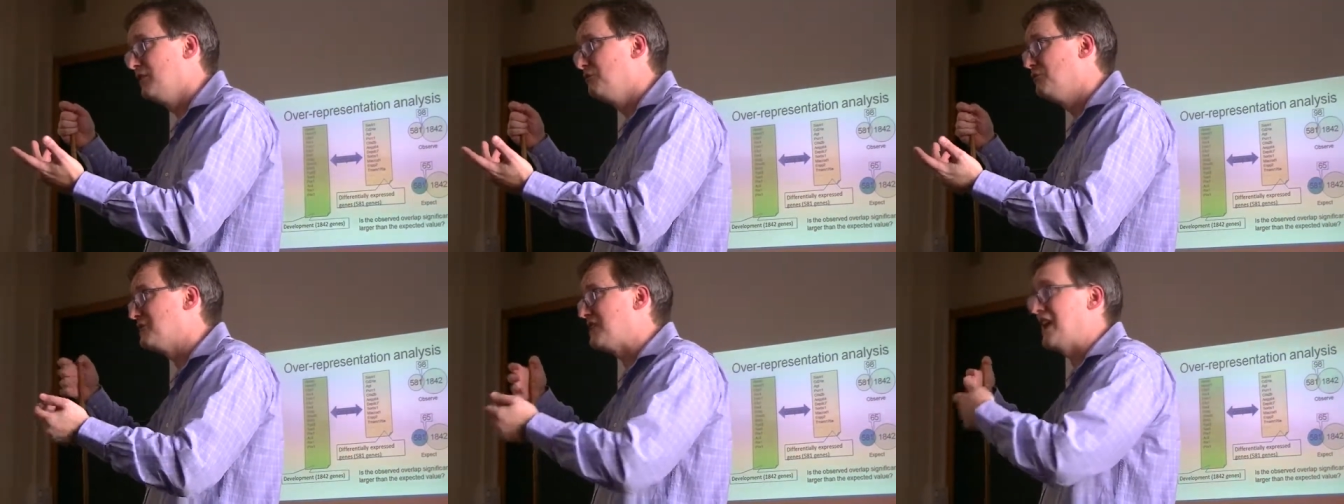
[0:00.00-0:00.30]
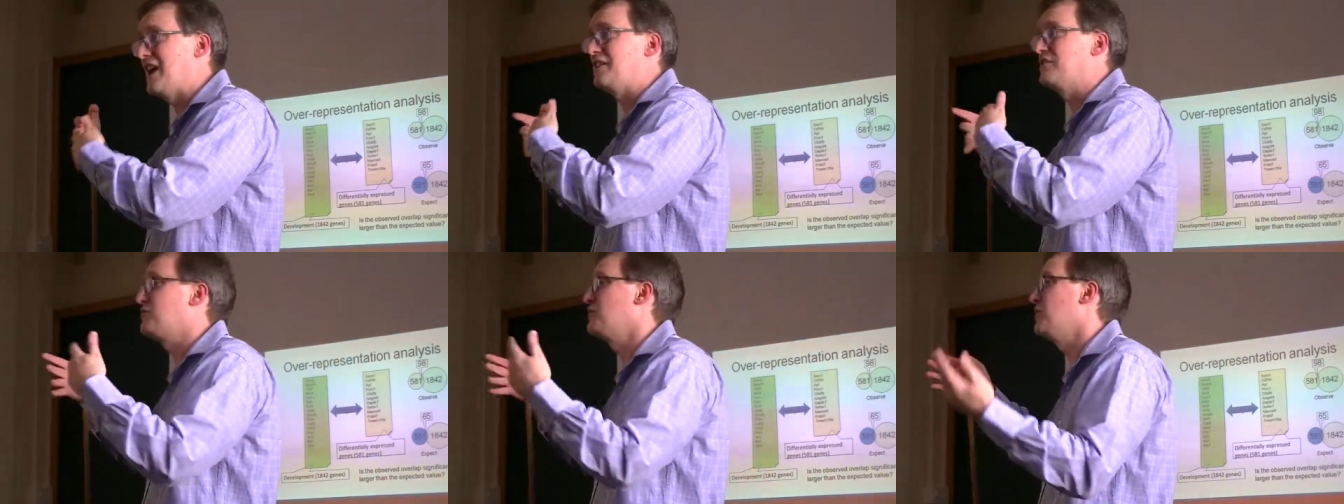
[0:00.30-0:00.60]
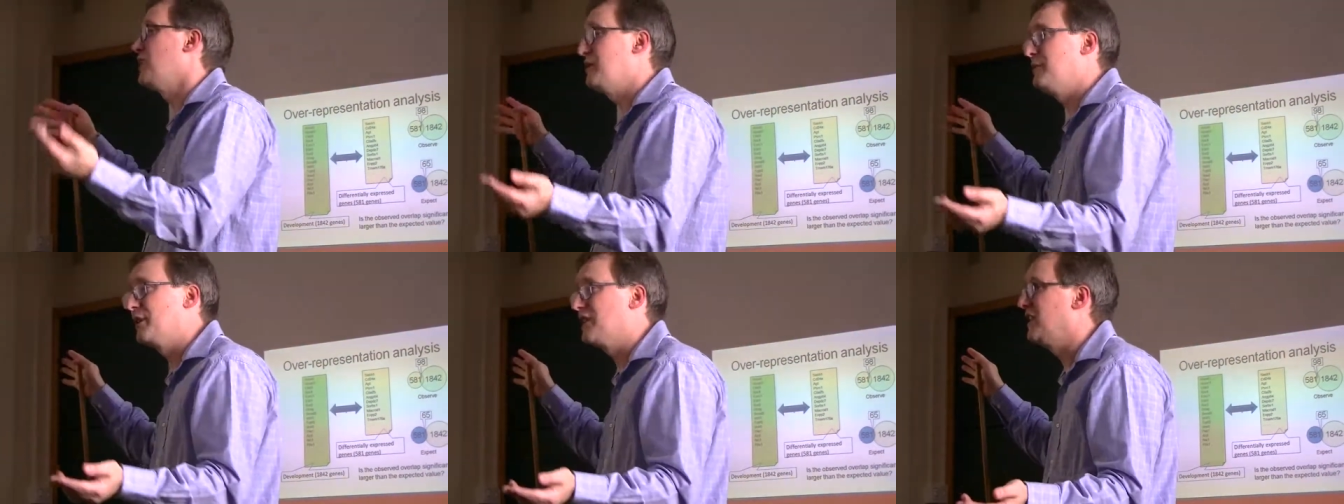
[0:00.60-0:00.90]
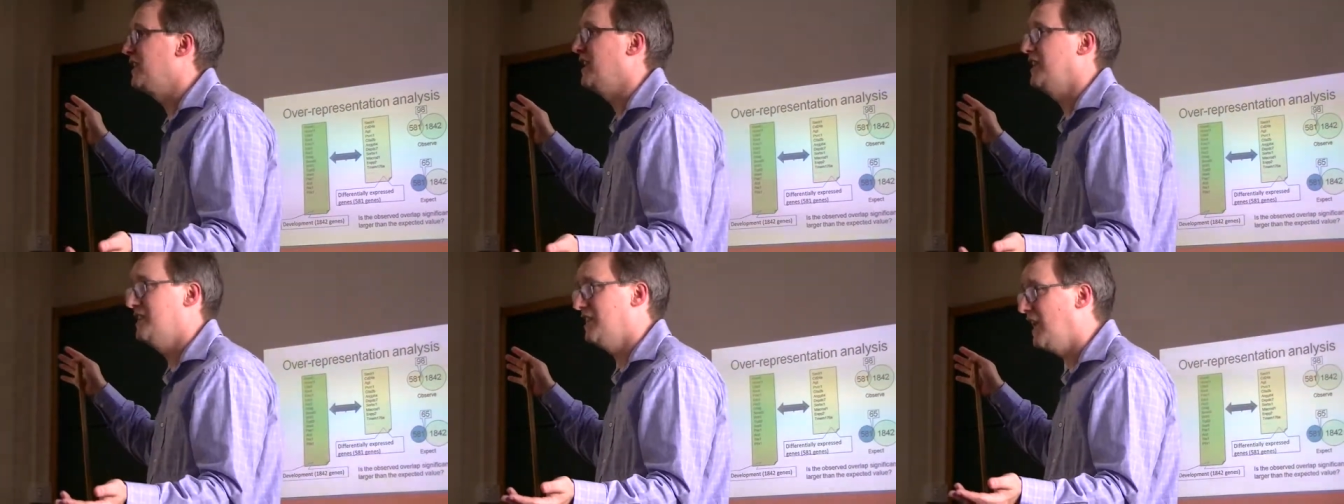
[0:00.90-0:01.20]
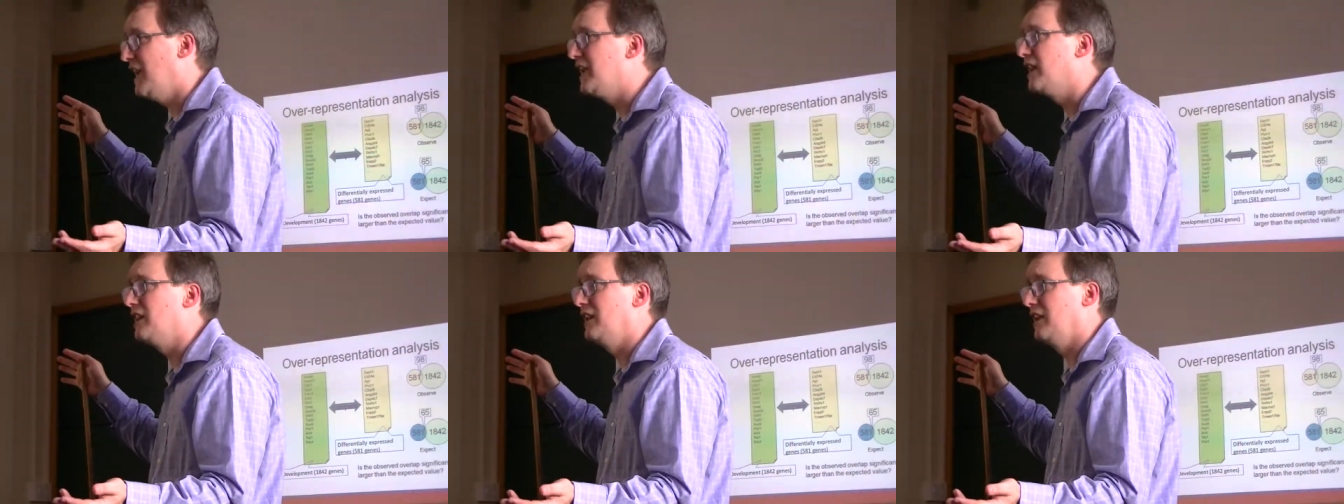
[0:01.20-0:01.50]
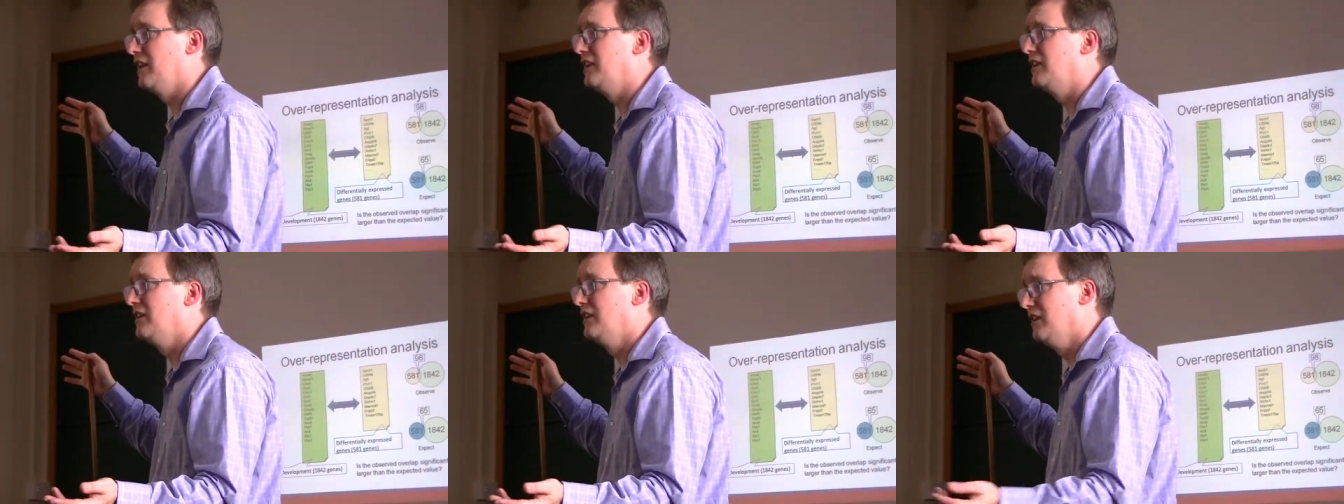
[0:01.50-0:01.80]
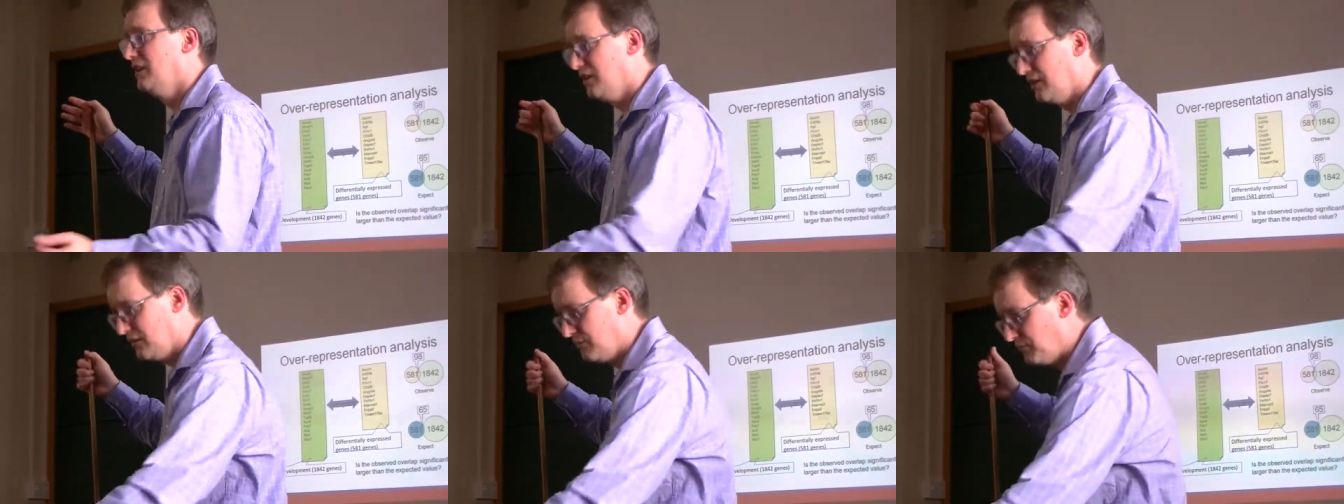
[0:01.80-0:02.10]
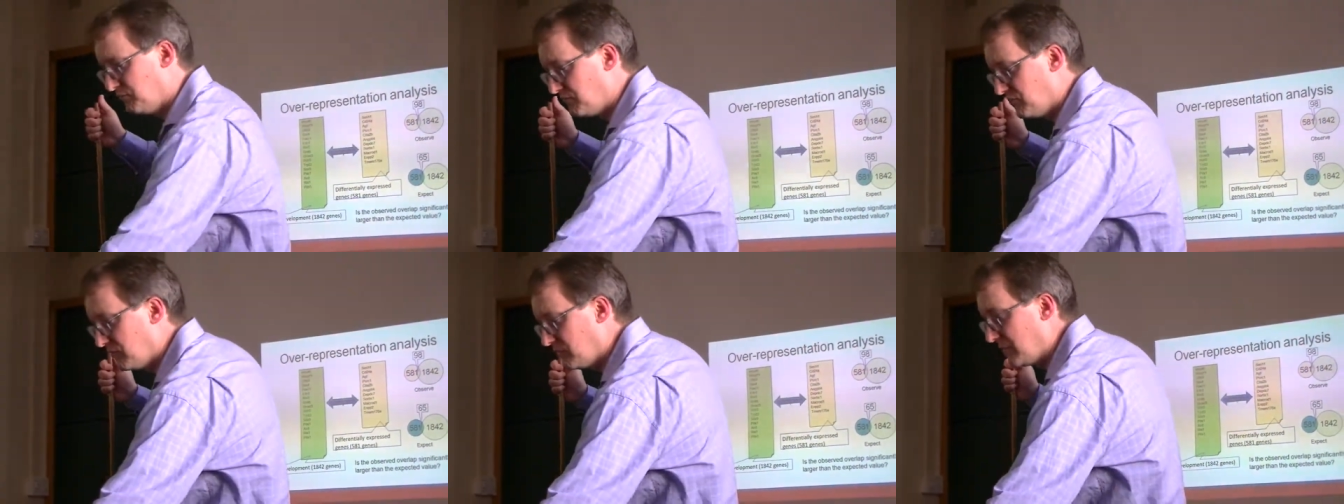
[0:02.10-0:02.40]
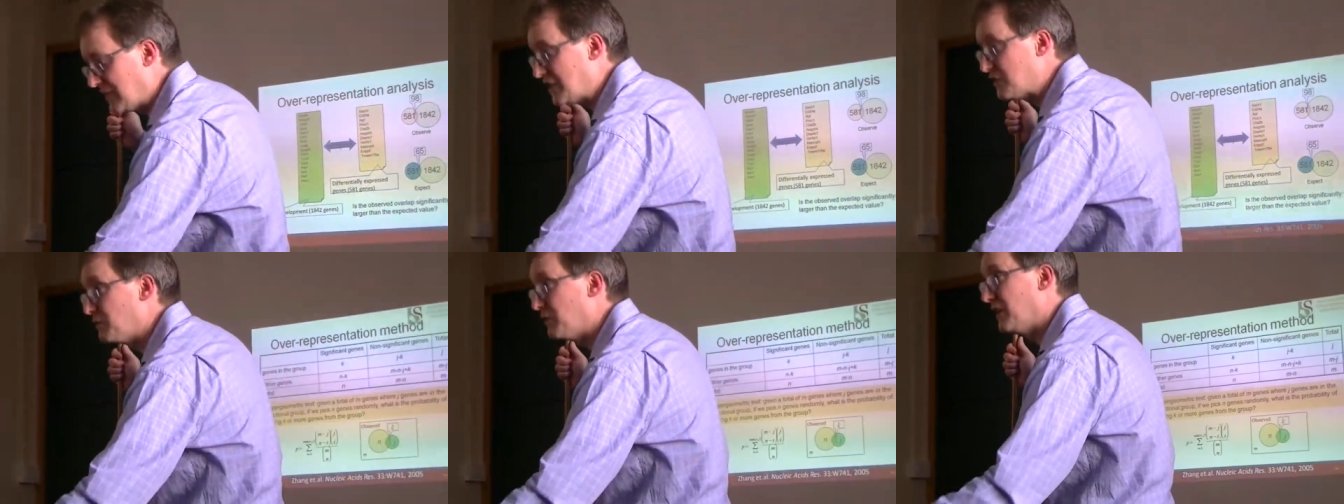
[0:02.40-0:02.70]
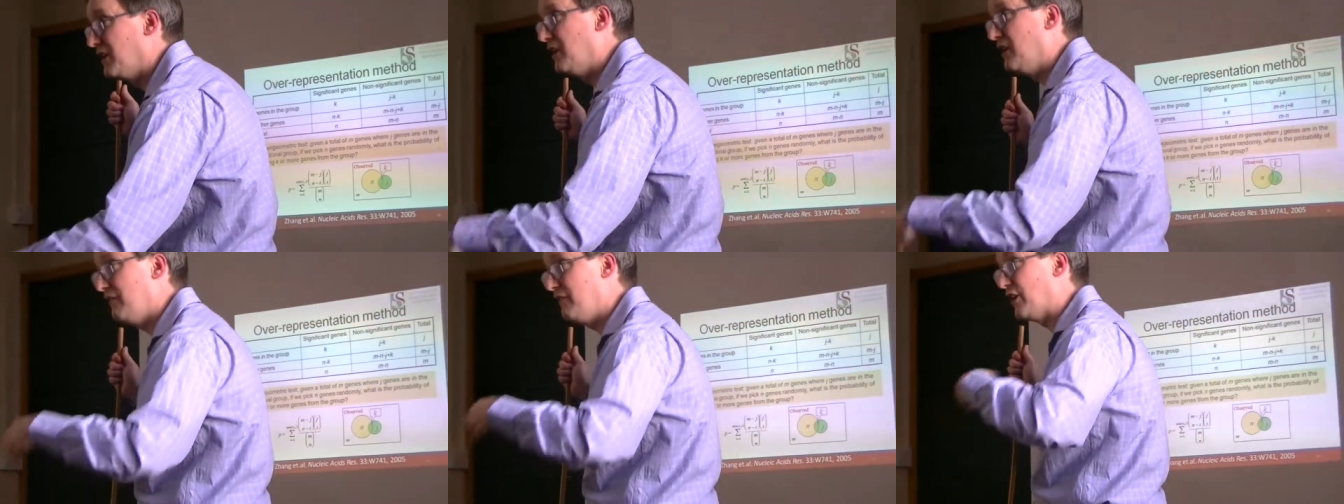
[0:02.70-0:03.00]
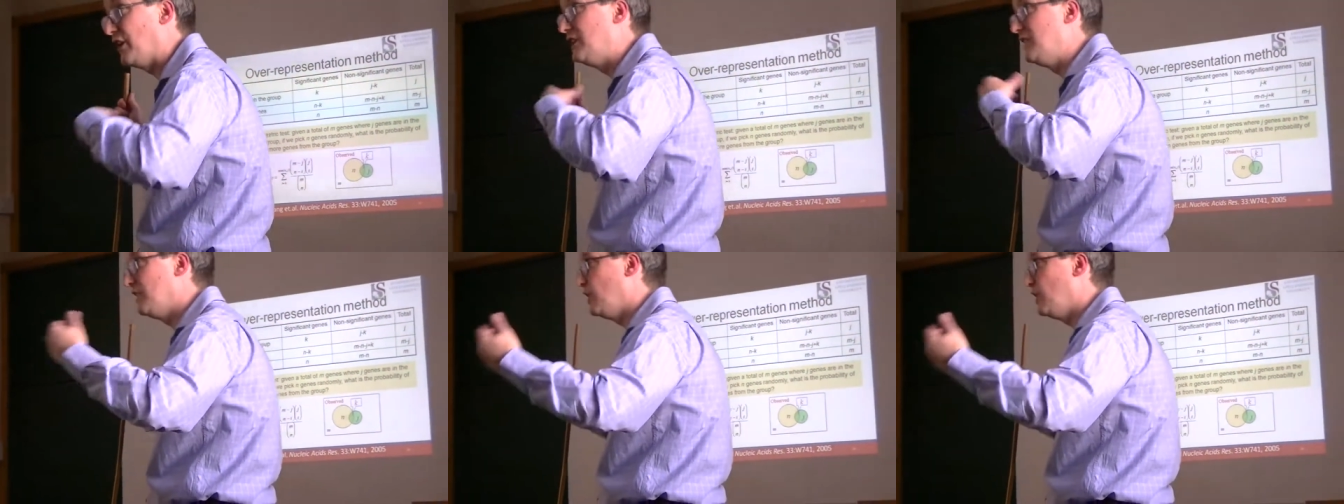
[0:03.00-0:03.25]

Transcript: was astronomically unlikely. That's what a very